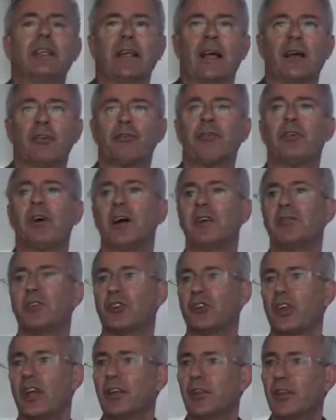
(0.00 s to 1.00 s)
get 5 to
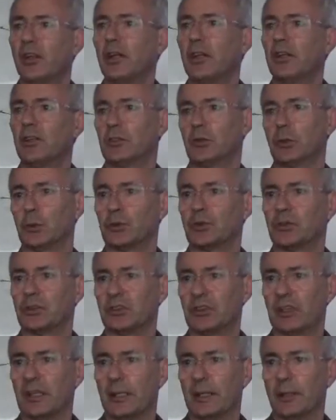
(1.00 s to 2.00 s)
10
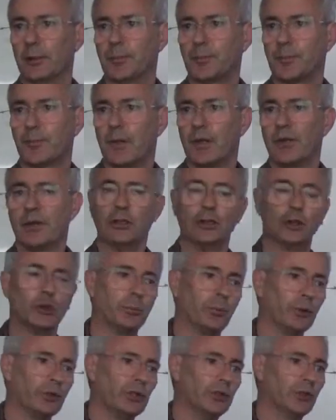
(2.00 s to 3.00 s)
sources here that you should
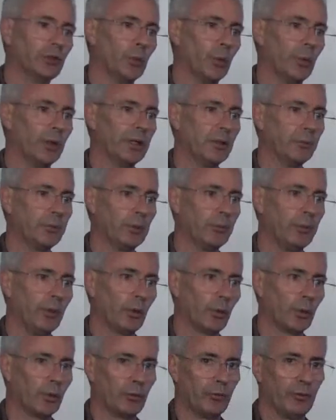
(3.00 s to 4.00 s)
put into your working
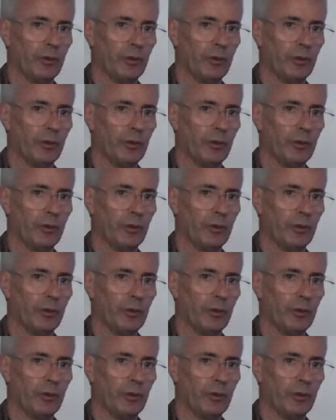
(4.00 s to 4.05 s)
bibliography.